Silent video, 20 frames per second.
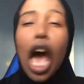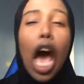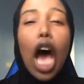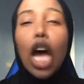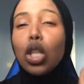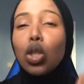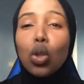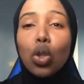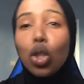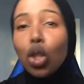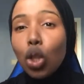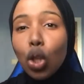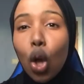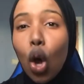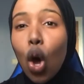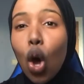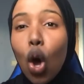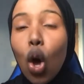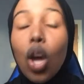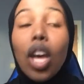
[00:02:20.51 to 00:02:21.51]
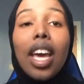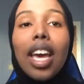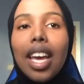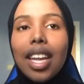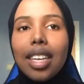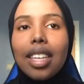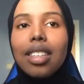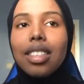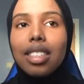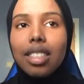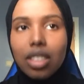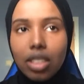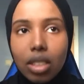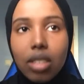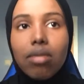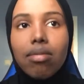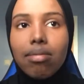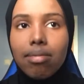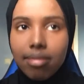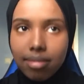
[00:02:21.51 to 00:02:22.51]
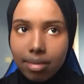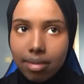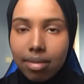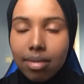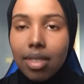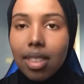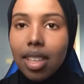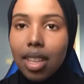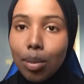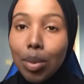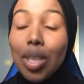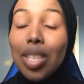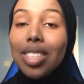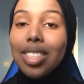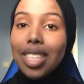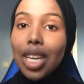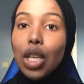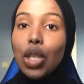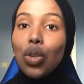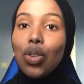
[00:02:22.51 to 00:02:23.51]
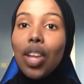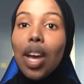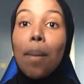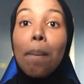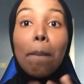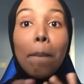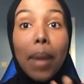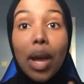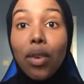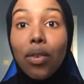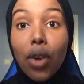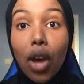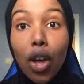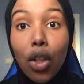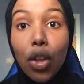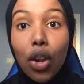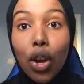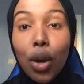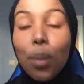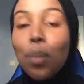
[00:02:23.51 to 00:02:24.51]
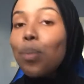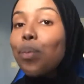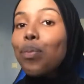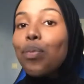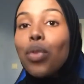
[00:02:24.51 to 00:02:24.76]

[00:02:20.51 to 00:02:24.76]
I don't know. And let me tell you that my father